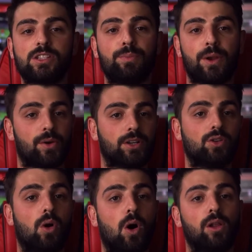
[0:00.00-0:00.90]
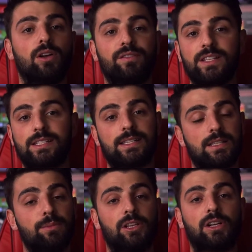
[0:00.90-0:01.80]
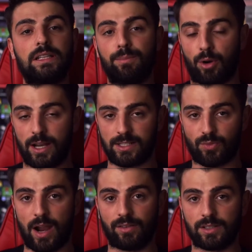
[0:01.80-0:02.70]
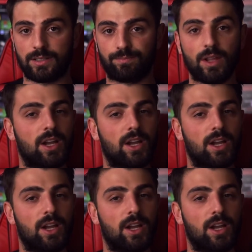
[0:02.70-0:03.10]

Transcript: superior to all of its similarly priced rivals.